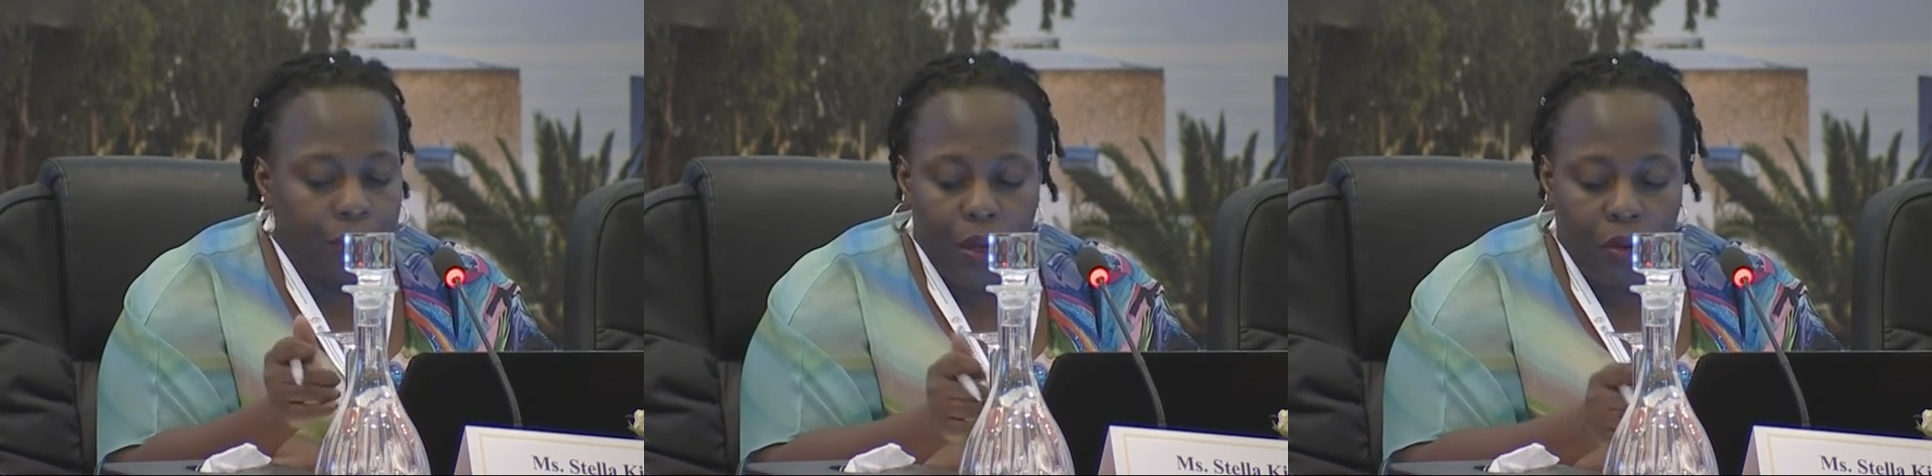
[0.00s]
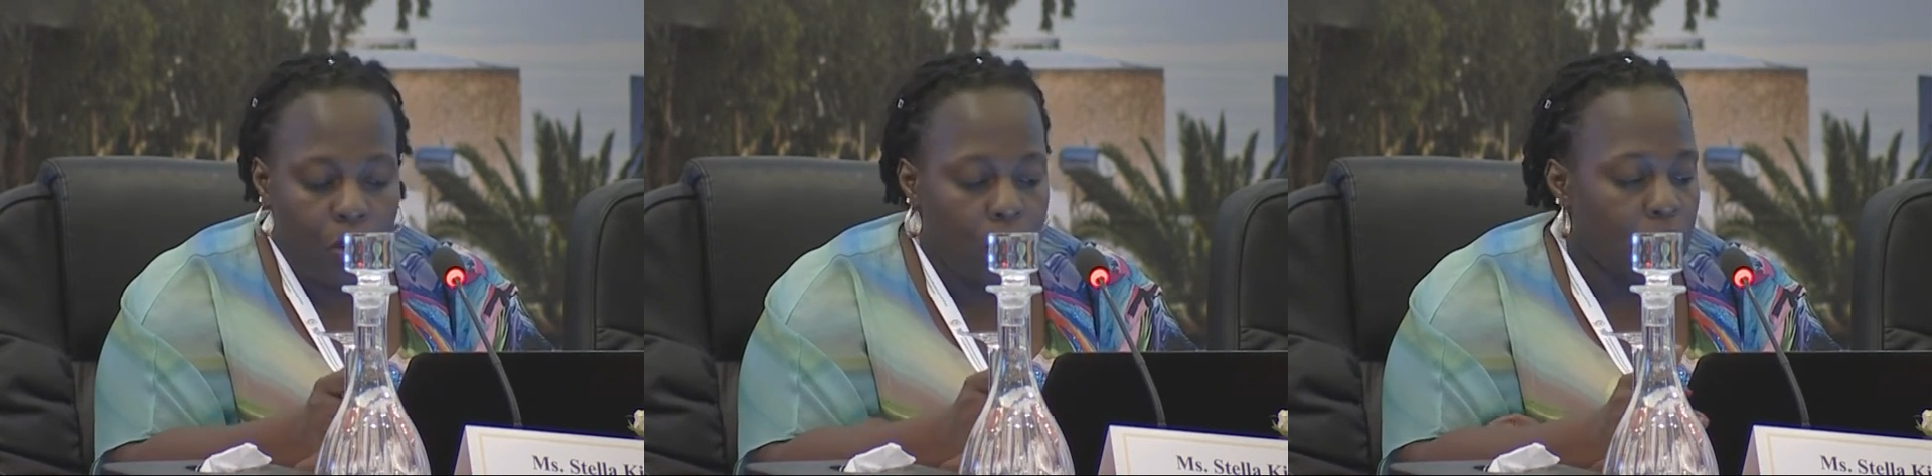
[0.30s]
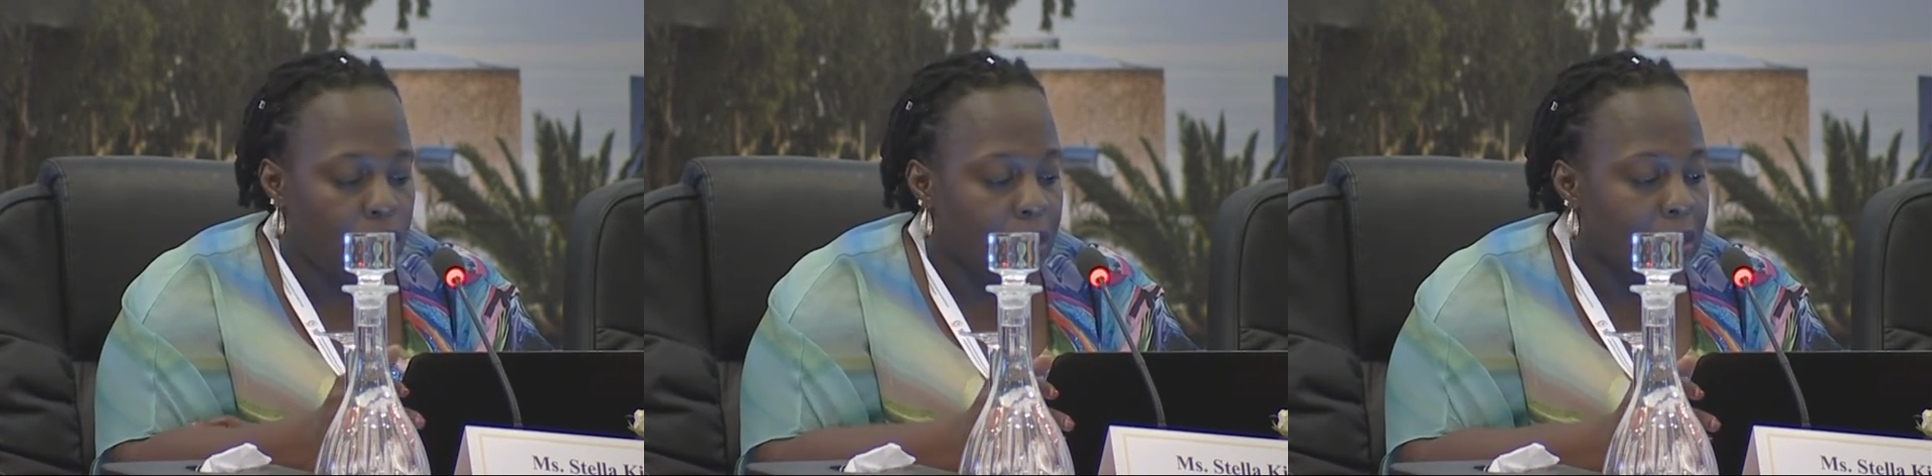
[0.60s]
according
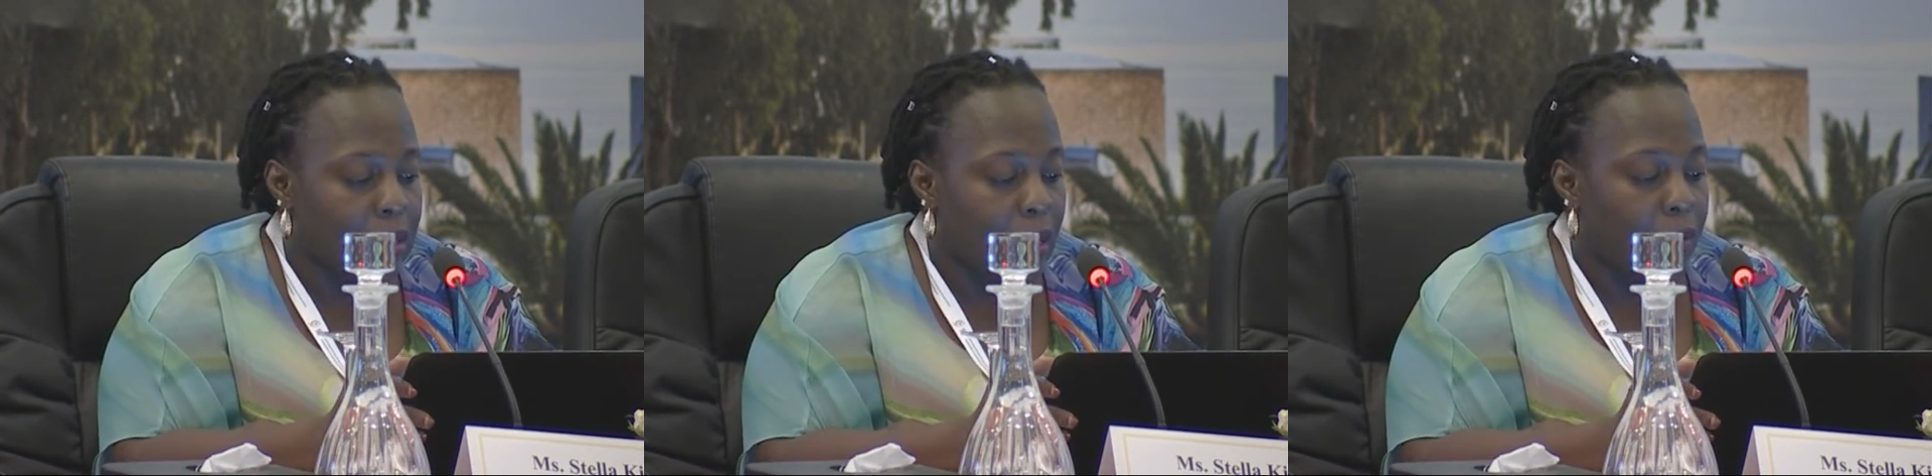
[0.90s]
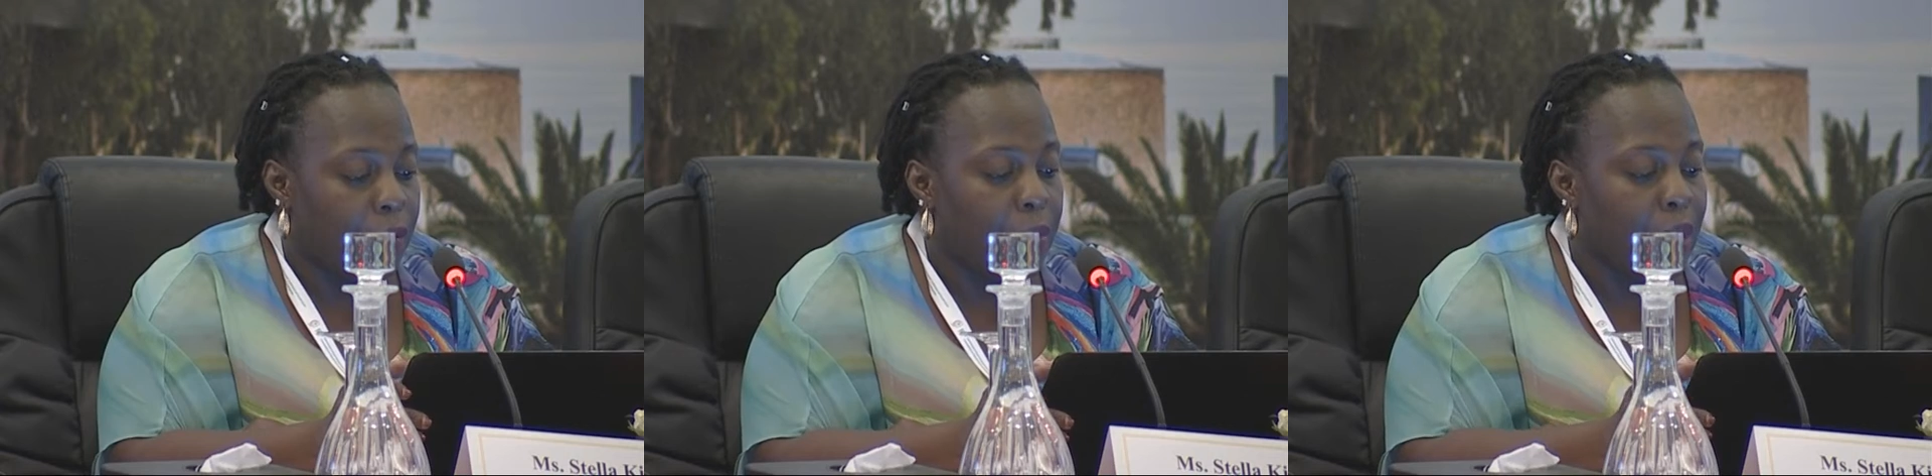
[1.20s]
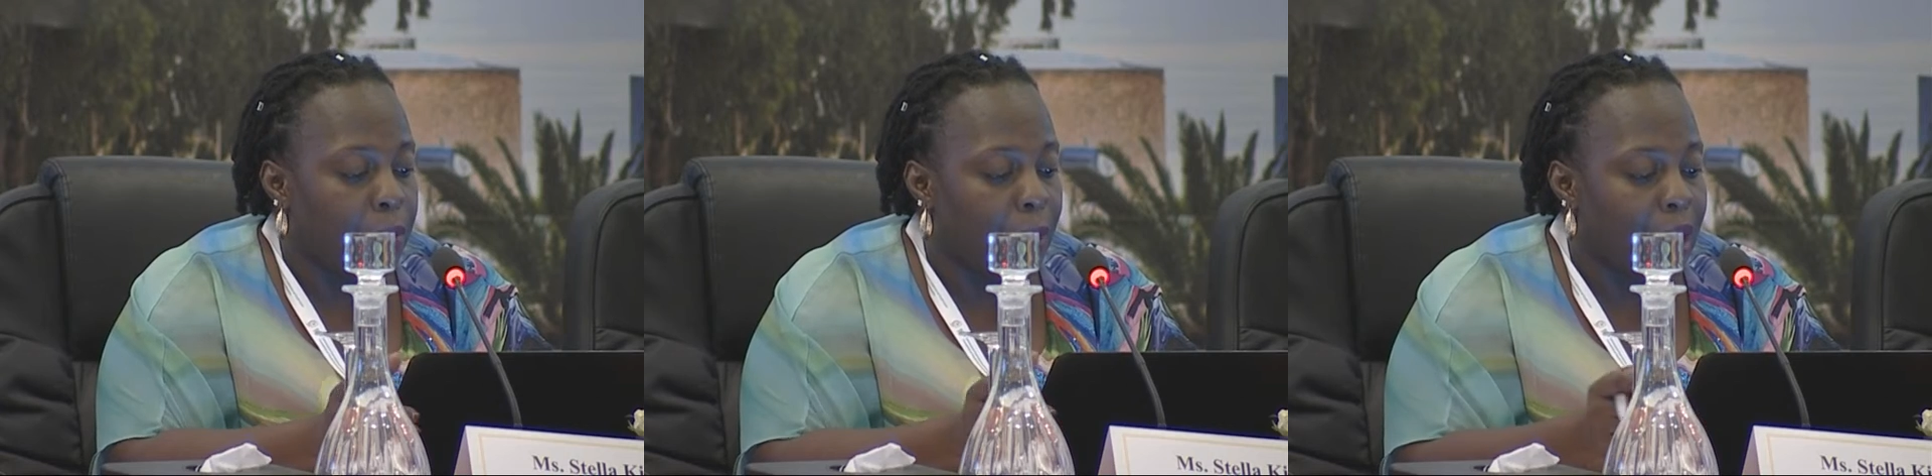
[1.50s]
to this,
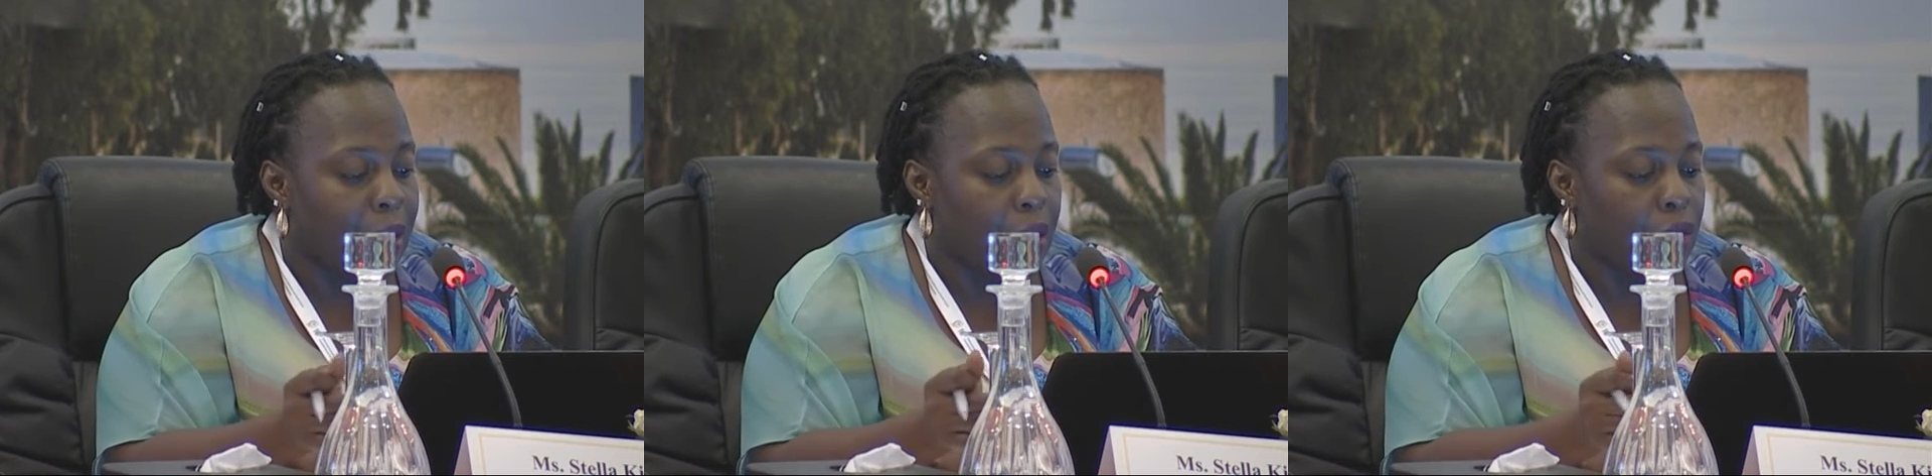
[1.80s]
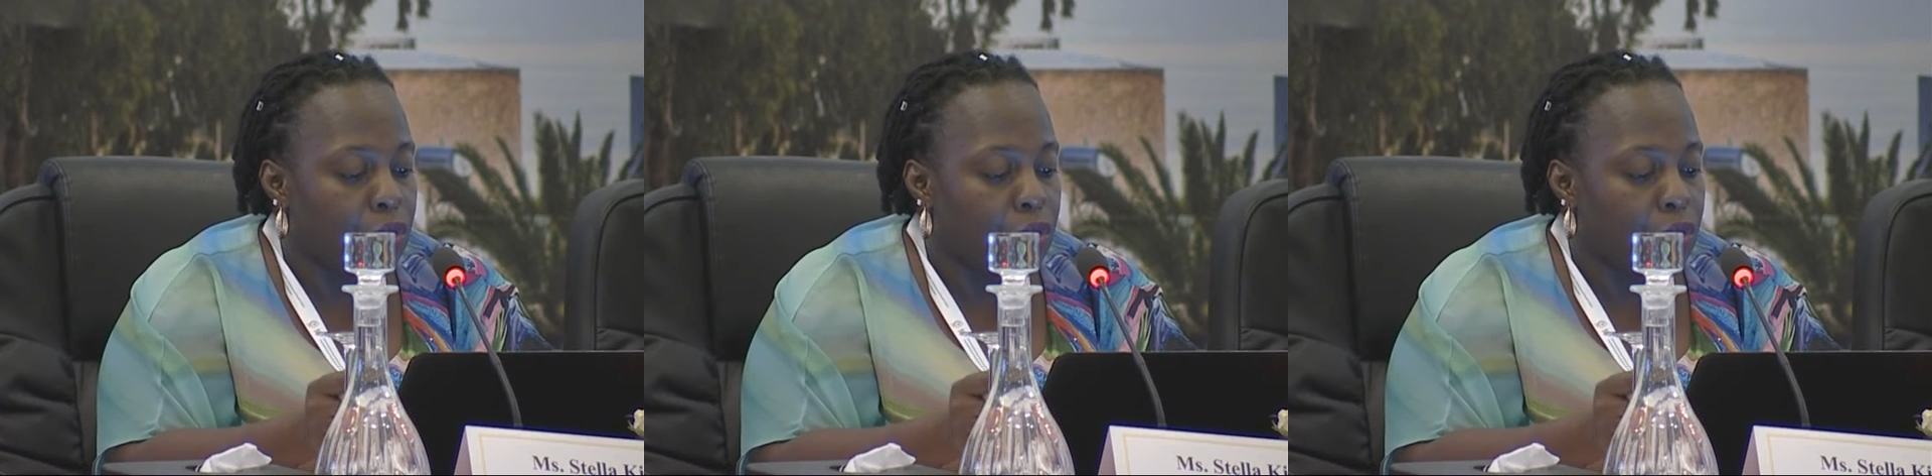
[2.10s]
family planning